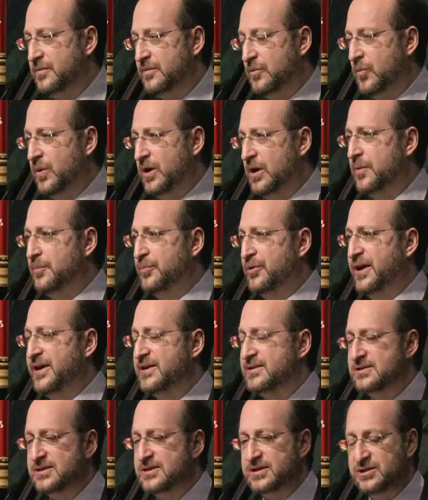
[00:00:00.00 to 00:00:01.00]
the, what our
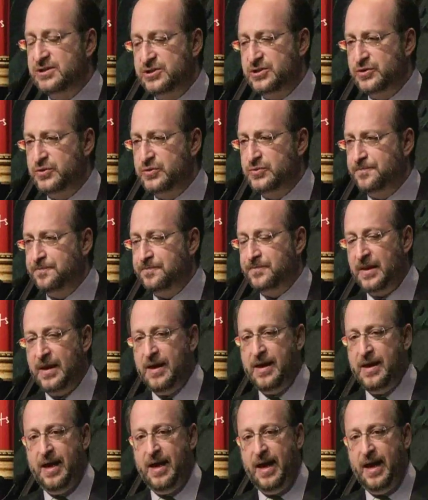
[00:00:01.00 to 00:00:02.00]
brains can do
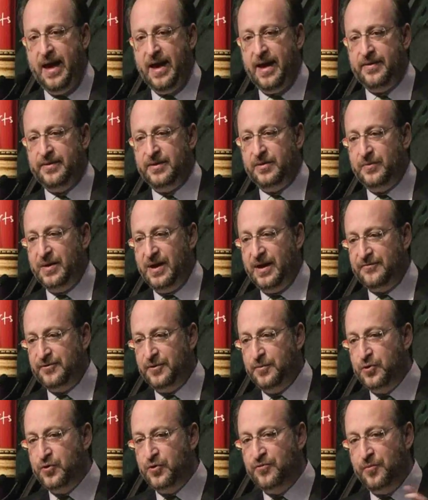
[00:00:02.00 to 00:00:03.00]
and that we
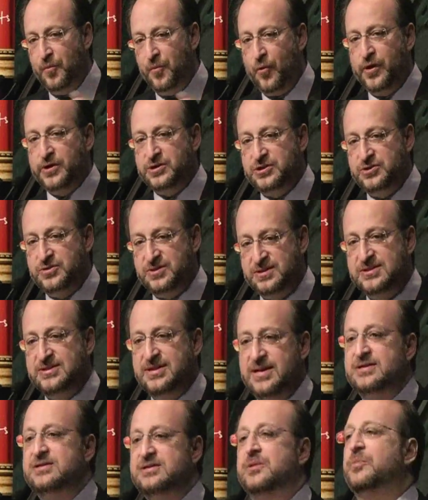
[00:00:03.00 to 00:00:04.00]
have to move more to the
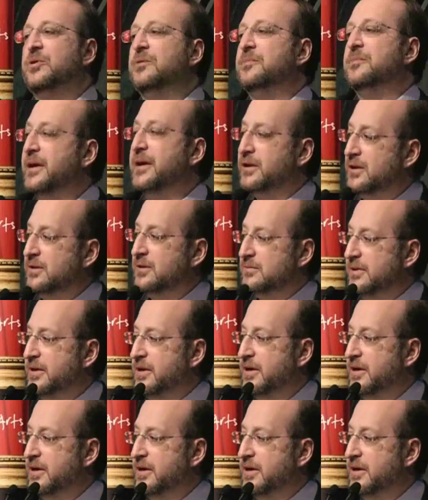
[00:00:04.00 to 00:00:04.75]
sensible middle